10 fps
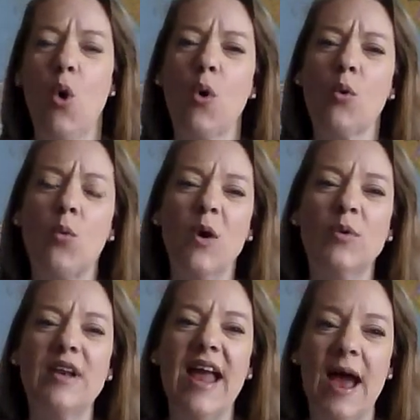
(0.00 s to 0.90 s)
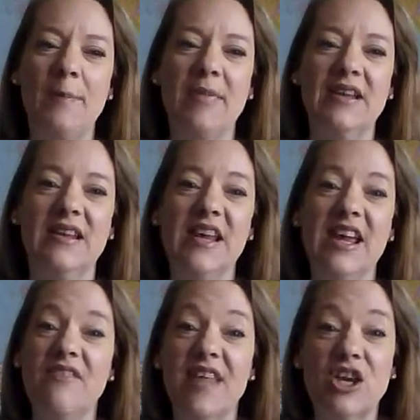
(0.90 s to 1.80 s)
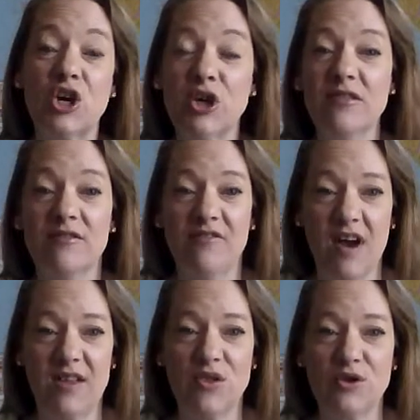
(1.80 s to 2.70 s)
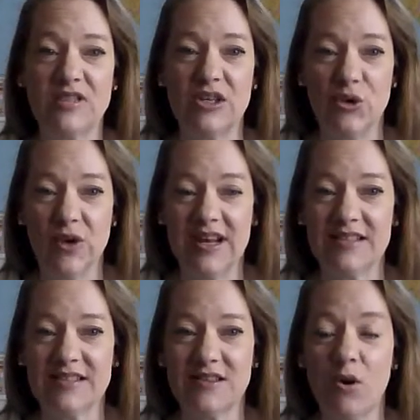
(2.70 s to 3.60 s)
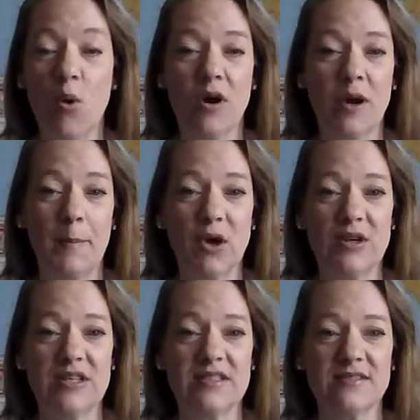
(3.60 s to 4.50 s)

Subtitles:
Or what would happen if they couldn't find those ingredients or components?